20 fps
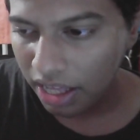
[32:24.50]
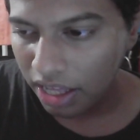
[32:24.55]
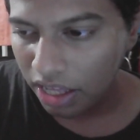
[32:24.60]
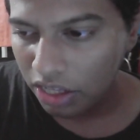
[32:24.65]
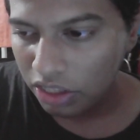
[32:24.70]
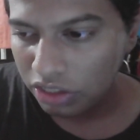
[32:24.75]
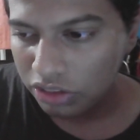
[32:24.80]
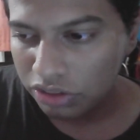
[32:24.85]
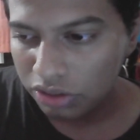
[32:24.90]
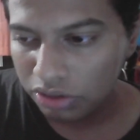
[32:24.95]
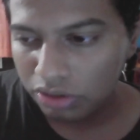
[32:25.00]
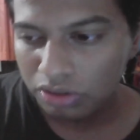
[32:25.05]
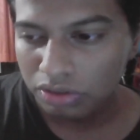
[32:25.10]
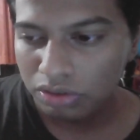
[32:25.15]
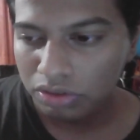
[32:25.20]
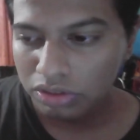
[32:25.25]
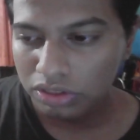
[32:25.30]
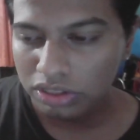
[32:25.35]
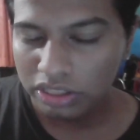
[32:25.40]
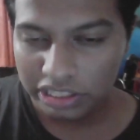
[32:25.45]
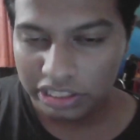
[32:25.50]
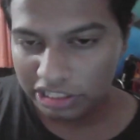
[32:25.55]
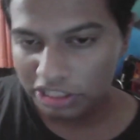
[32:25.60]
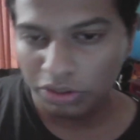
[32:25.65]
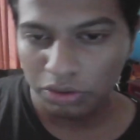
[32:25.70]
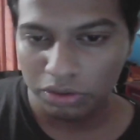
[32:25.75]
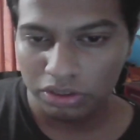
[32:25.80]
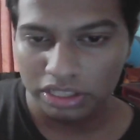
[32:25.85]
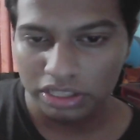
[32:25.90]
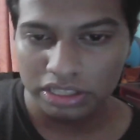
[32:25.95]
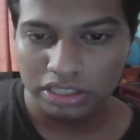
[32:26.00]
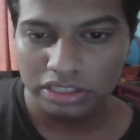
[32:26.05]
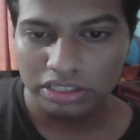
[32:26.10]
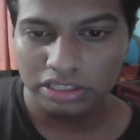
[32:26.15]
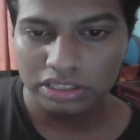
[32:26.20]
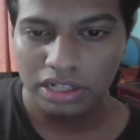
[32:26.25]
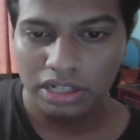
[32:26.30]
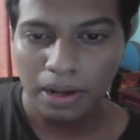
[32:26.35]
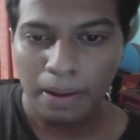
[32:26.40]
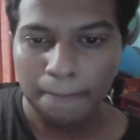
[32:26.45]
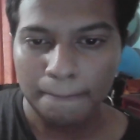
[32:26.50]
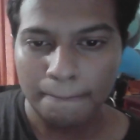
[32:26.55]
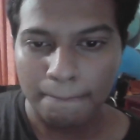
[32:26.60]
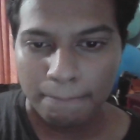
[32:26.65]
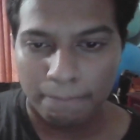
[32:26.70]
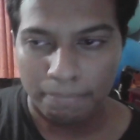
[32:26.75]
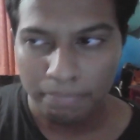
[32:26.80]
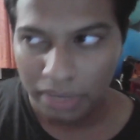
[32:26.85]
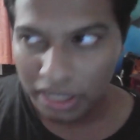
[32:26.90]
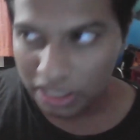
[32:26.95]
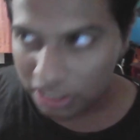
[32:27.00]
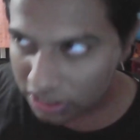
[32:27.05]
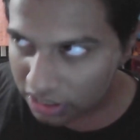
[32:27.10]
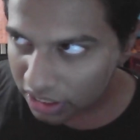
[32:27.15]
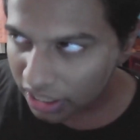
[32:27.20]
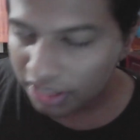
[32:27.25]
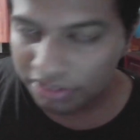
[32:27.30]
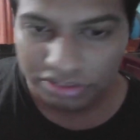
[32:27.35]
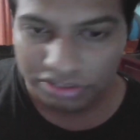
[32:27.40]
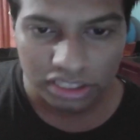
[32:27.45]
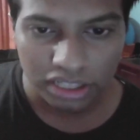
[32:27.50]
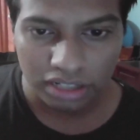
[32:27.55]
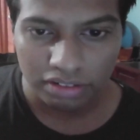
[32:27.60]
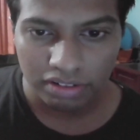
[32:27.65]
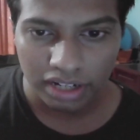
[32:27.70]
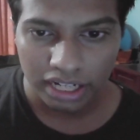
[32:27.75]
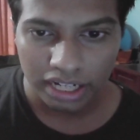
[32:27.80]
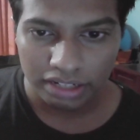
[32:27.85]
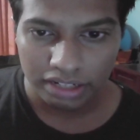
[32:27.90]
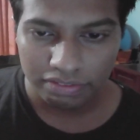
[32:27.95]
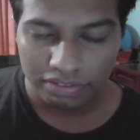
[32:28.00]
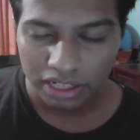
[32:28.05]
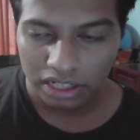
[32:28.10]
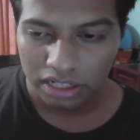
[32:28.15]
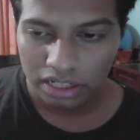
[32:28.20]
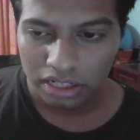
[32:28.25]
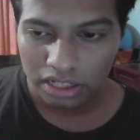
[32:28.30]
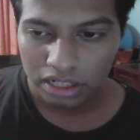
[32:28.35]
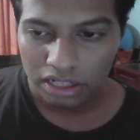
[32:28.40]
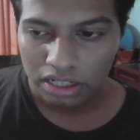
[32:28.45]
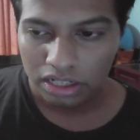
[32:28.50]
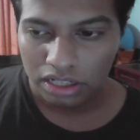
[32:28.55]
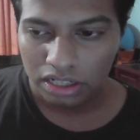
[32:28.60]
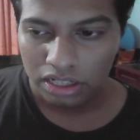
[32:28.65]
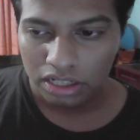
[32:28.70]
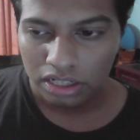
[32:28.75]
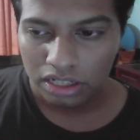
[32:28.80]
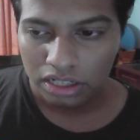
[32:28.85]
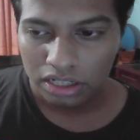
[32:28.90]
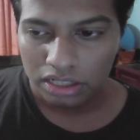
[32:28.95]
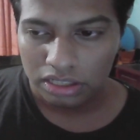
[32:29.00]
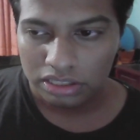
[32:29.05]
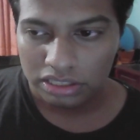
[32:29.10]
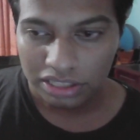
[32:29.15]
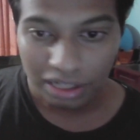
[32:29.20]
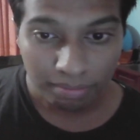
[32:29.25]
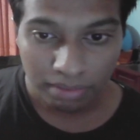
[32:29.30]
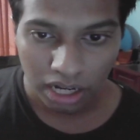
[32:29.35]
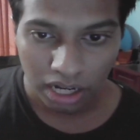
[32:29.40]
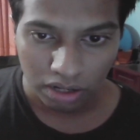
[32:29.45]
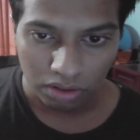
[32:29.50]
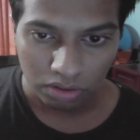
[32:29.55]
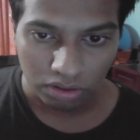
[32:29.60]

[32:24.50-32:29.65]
So this Jonas must have survived somehow.